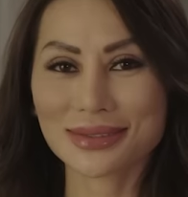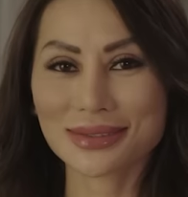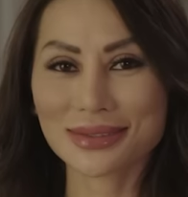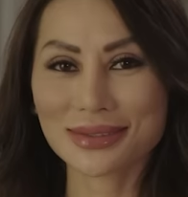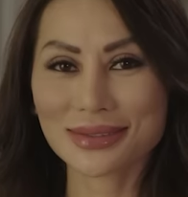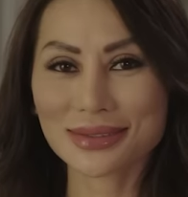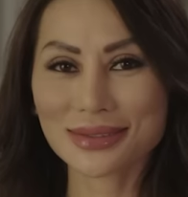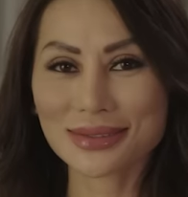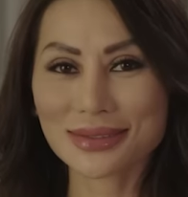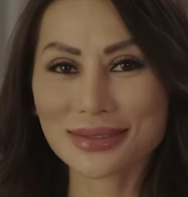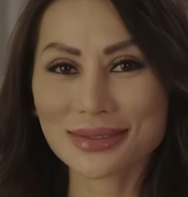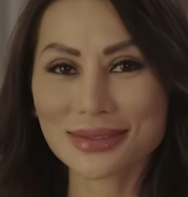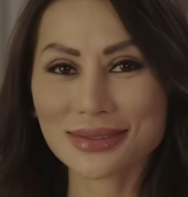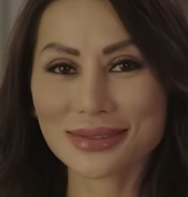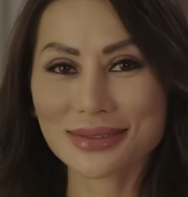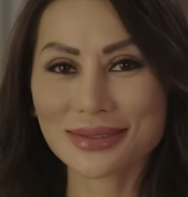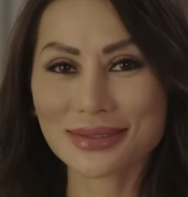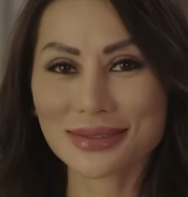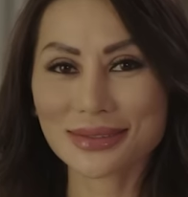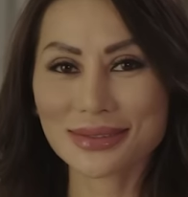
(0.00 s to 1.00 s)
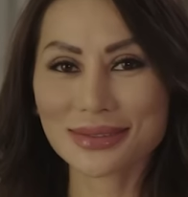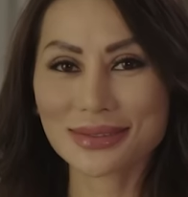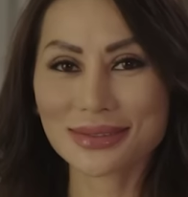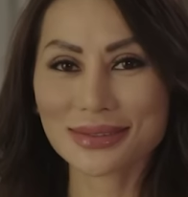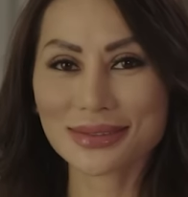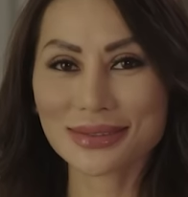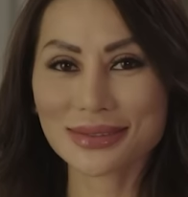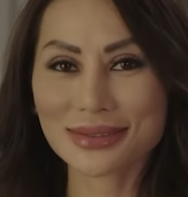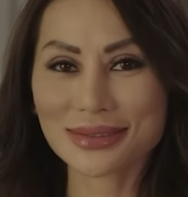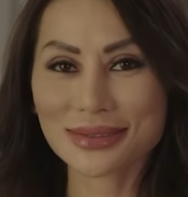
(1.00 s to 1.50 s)

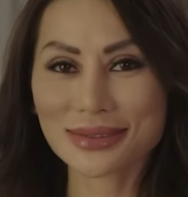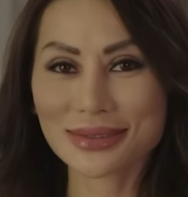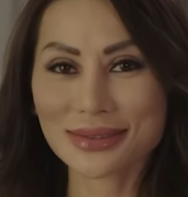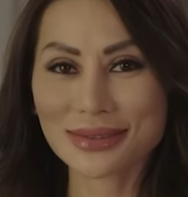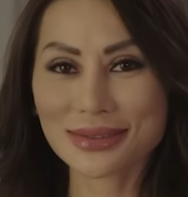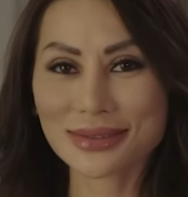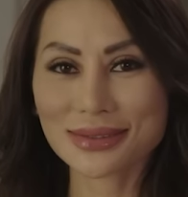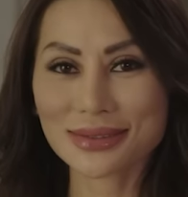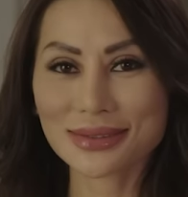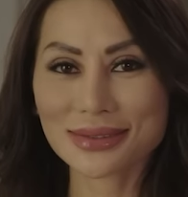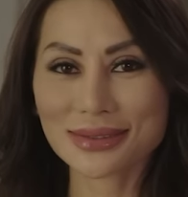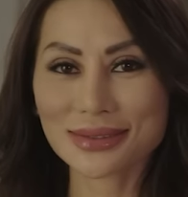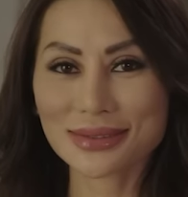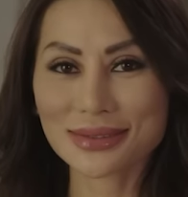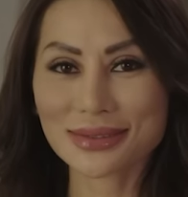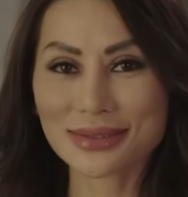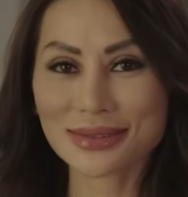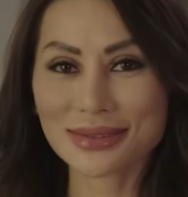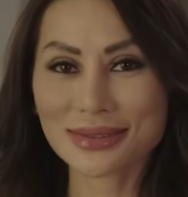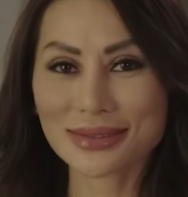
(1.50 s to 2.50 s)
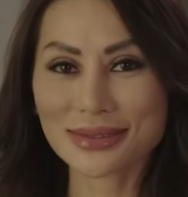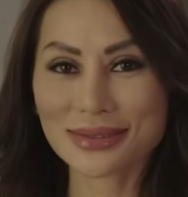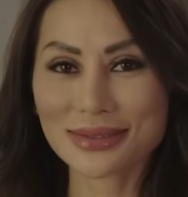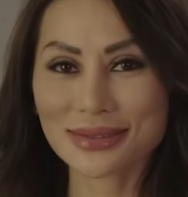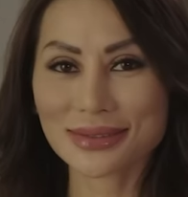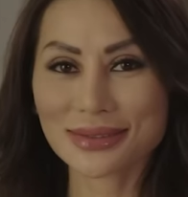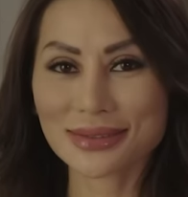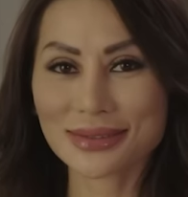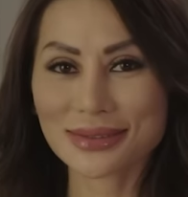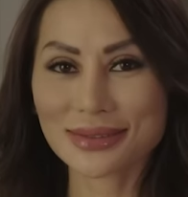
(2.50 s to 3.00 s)

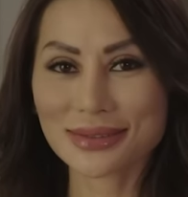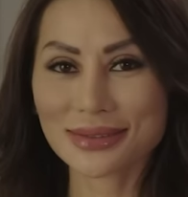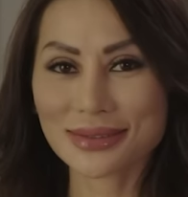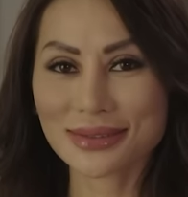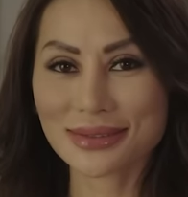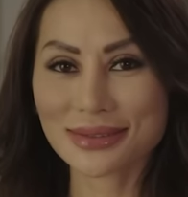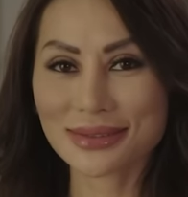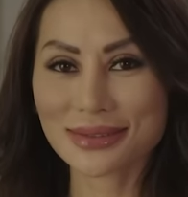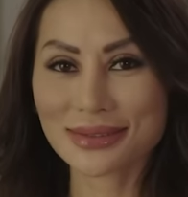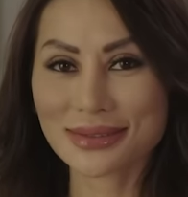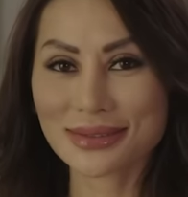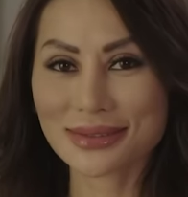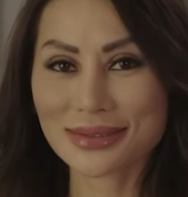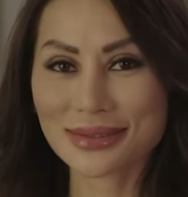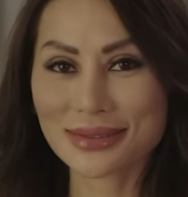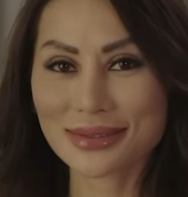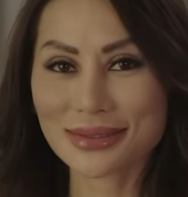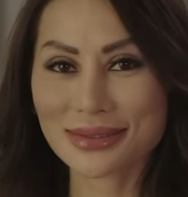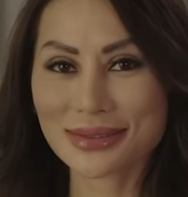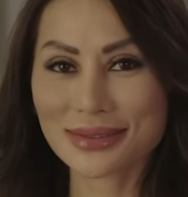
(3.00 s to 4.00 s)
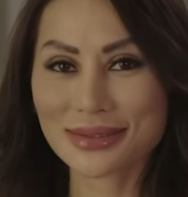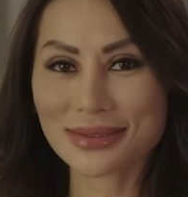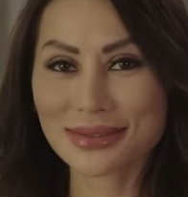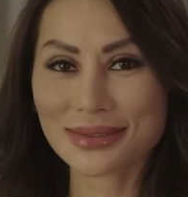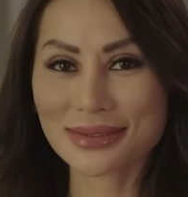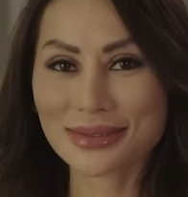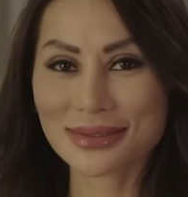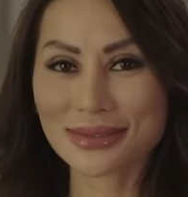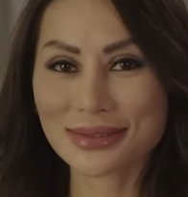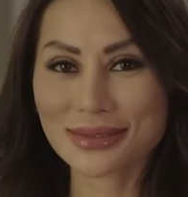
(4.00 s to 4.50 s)

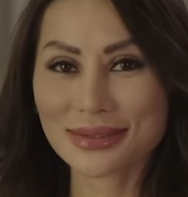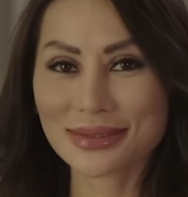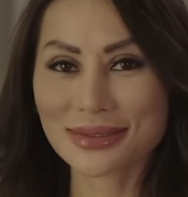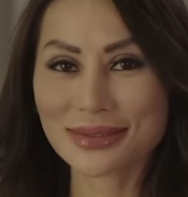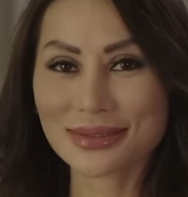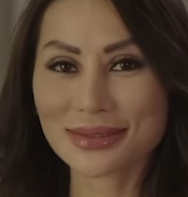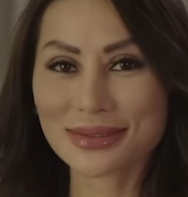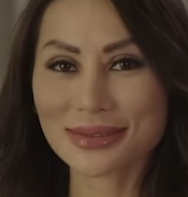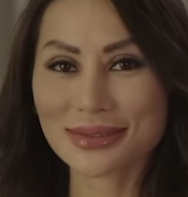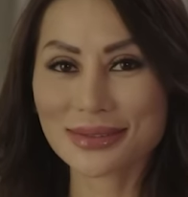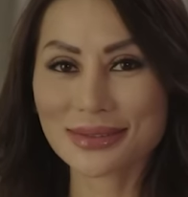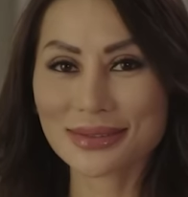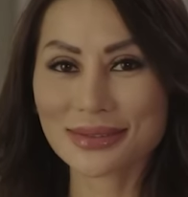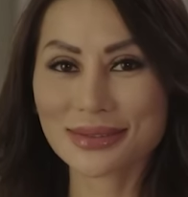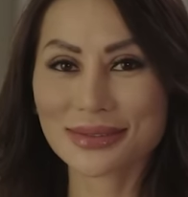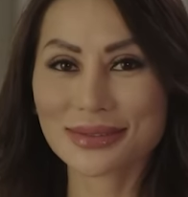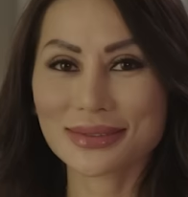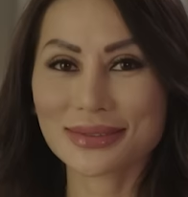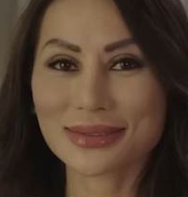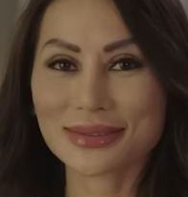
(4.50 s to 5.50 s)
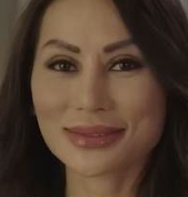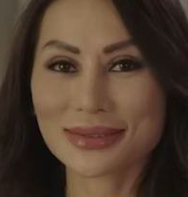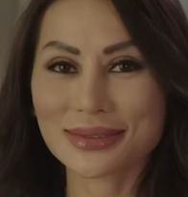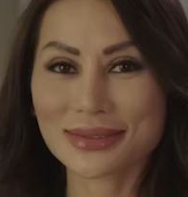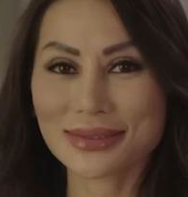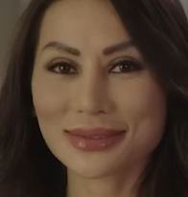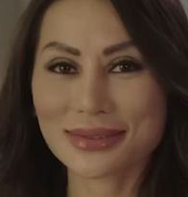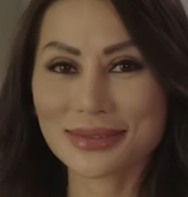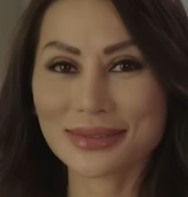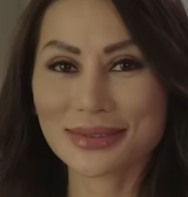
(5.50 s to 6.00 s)

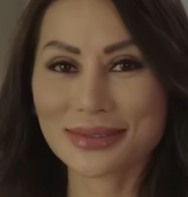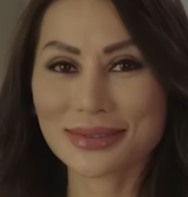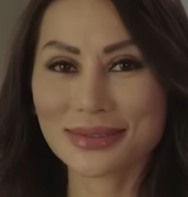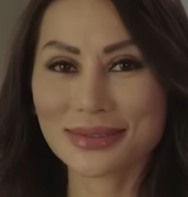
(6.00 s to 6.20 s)
[no speech]